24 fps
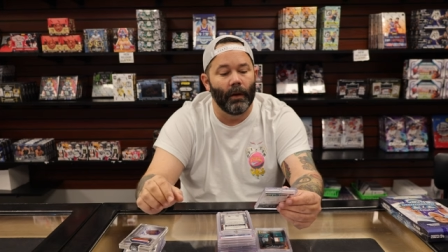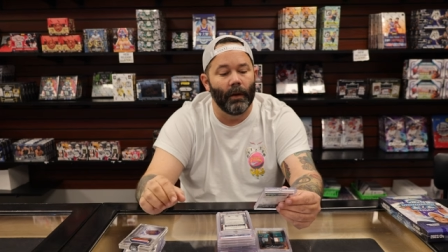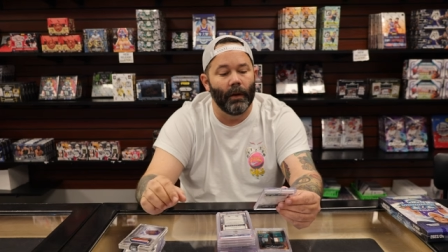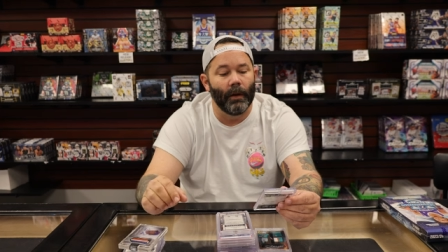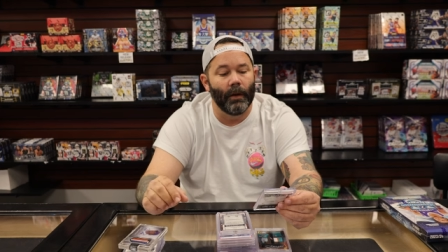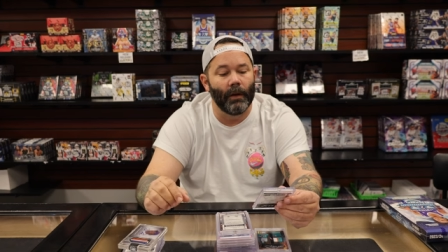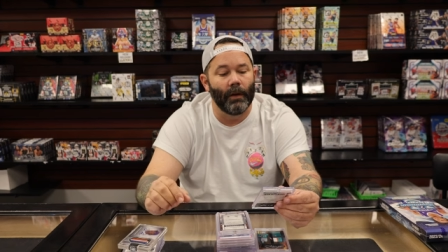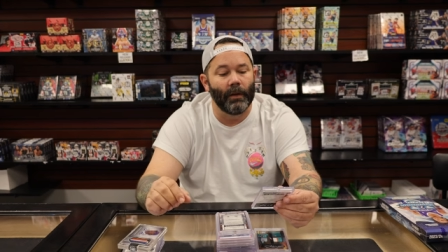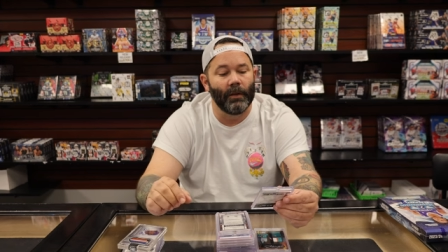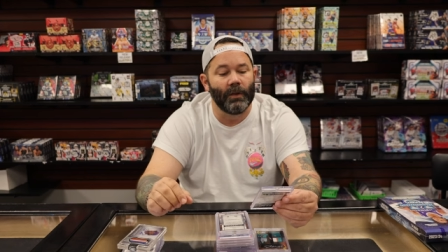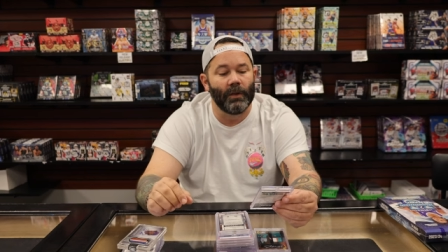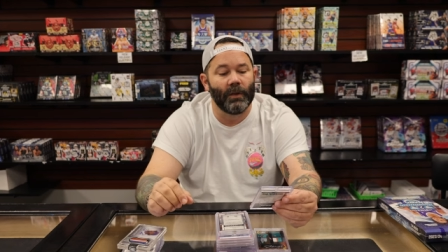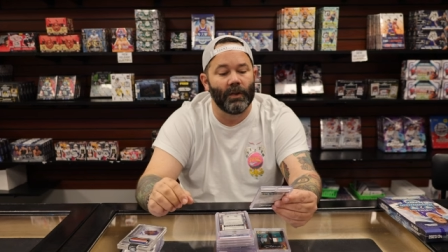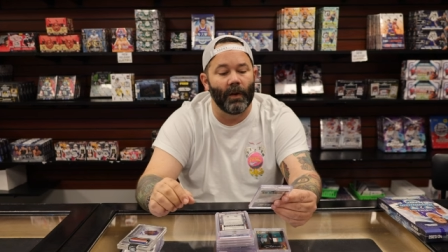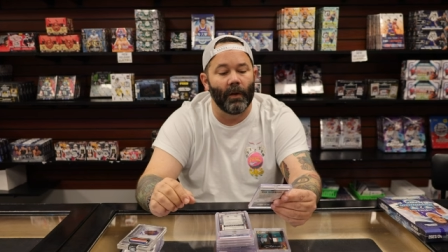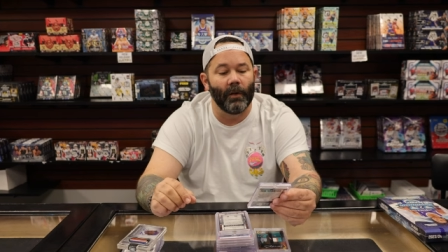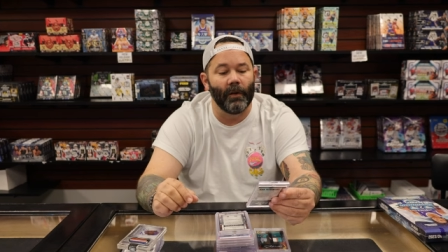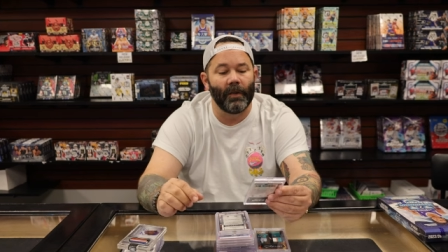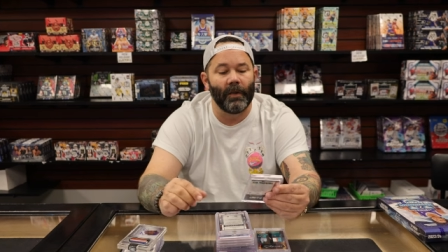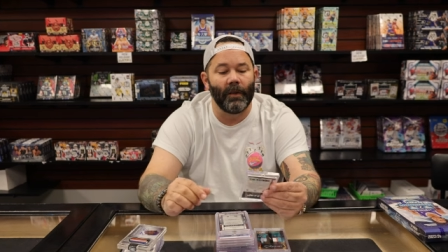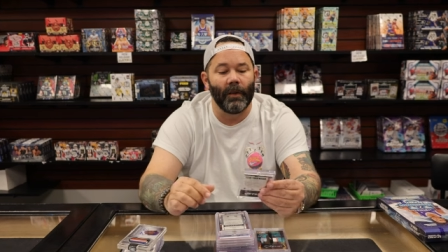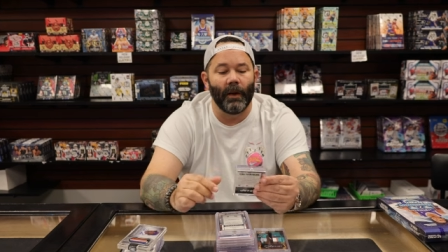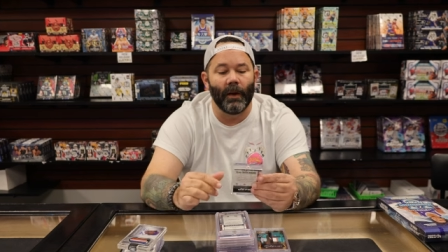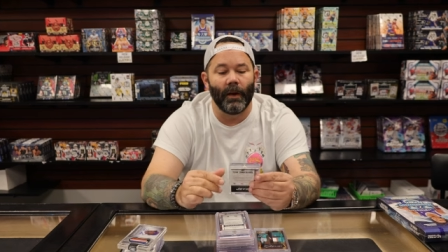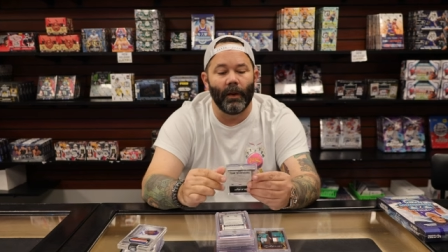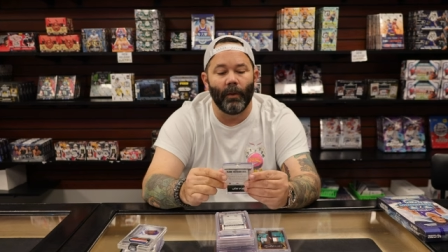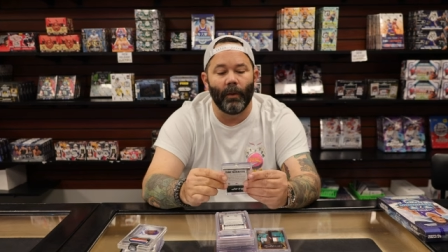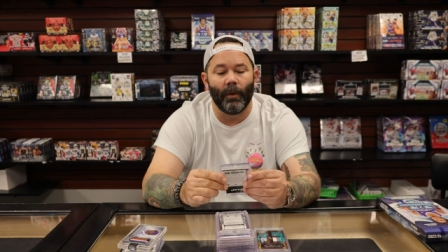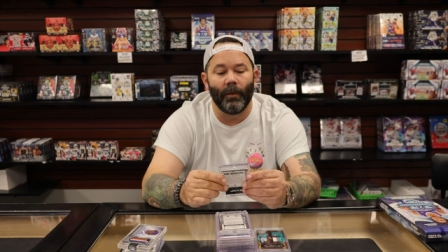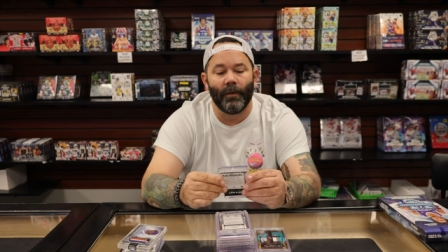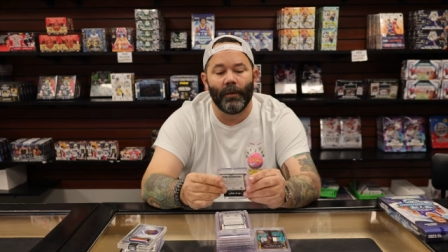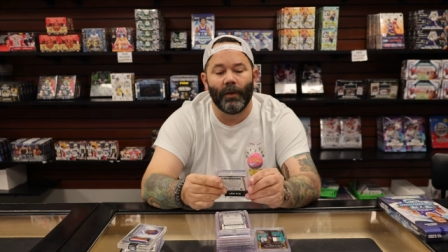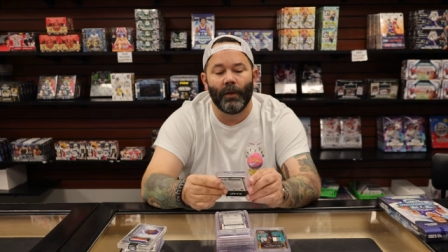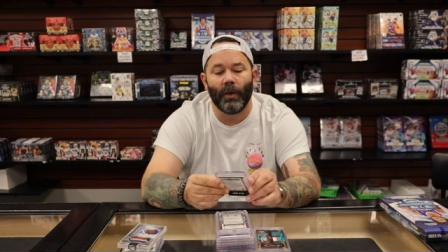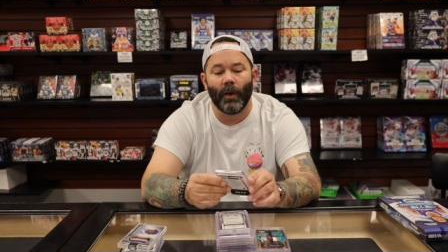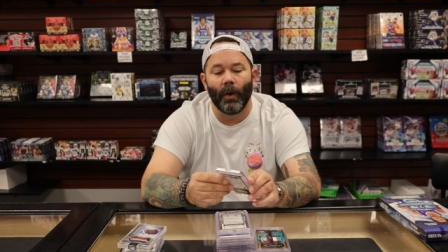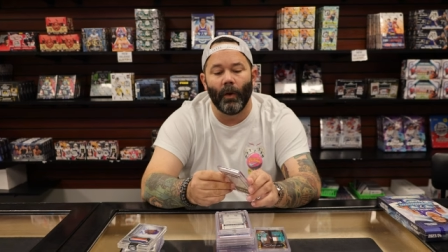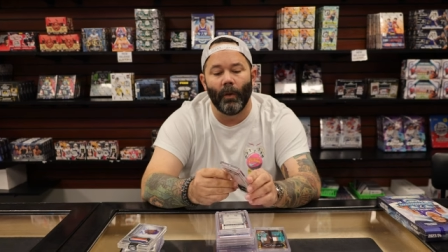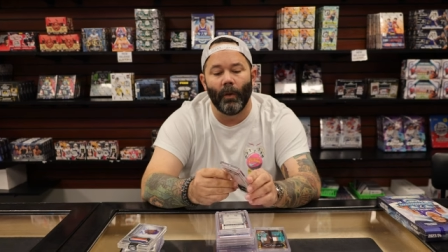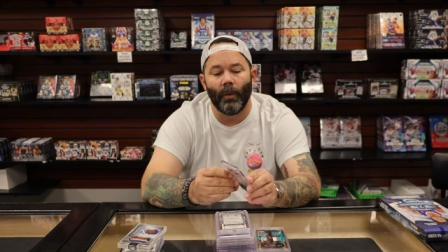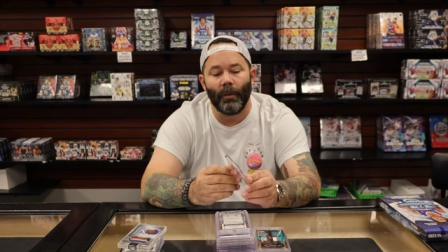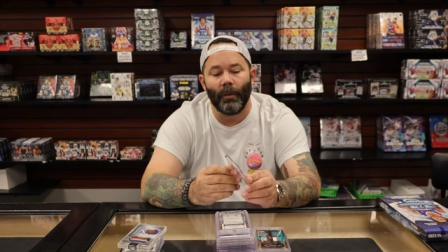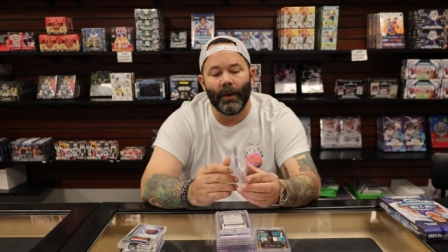Uh, Jersey Auto of Joe